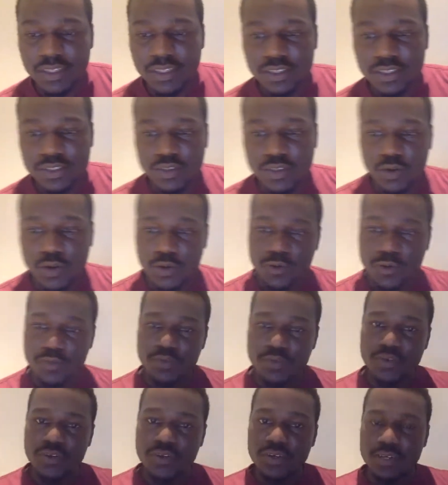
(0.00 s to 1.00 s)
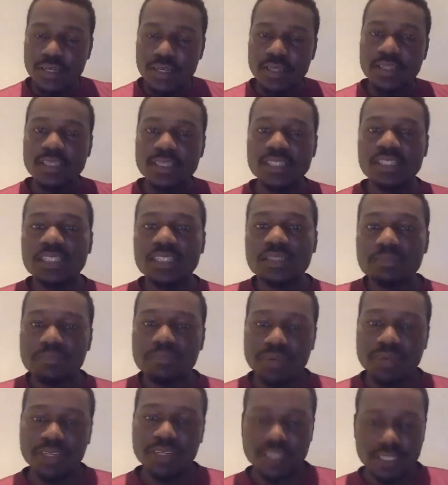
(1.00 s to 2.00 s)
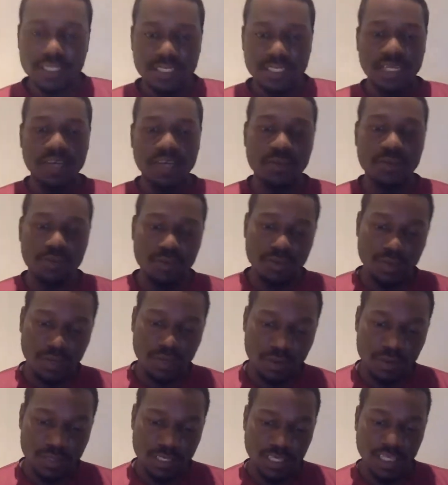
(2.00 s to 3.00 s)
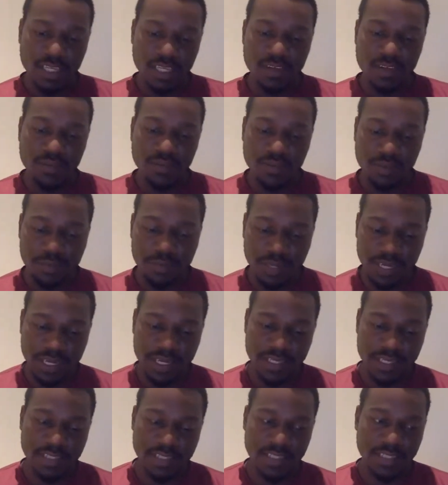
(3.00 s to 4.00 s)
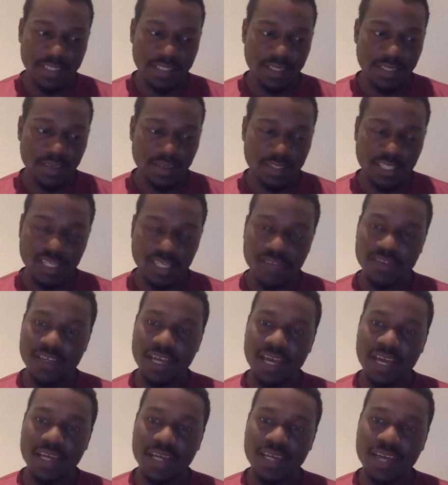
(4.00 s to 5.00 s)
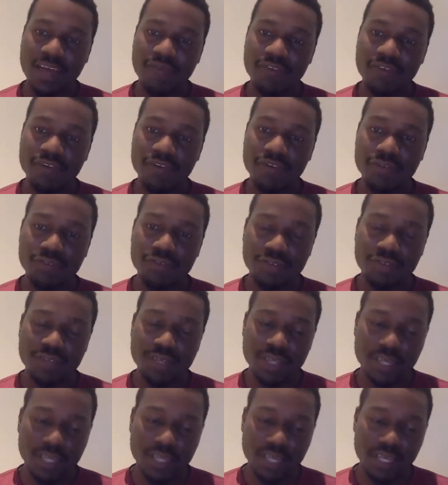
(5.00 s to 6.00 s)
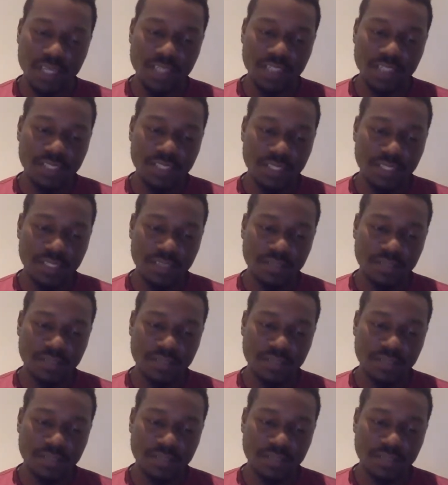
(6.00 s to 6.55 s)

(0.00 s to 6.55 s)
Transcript: So this brings us now. I was thinking of Haiti. I was thinking of the African Union and Haiti.